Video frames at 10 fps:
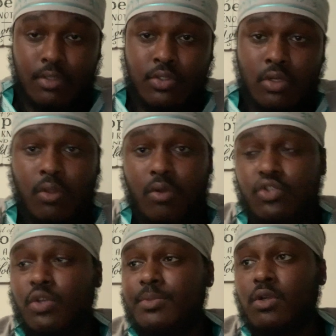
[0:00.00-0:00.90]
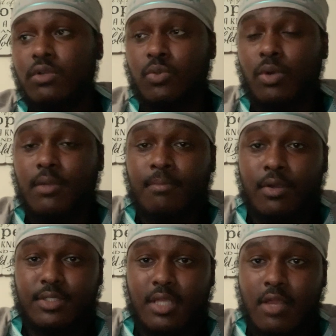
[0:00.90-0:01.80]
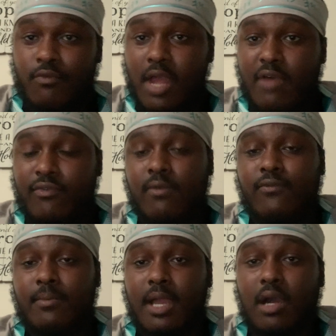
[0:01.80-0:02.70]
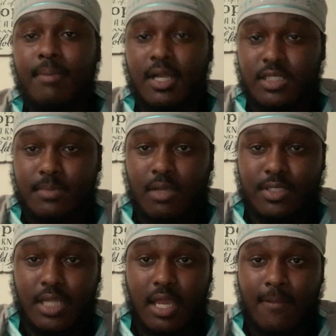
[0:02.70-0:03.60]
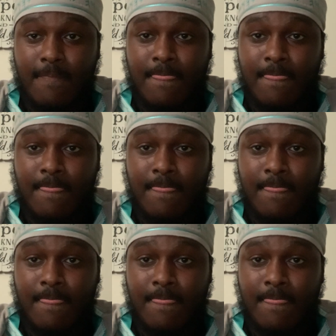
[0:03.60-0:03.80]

So the Lord, the scripture is going to what? Mercy and wrath come from Yahweh Bashem El Shai.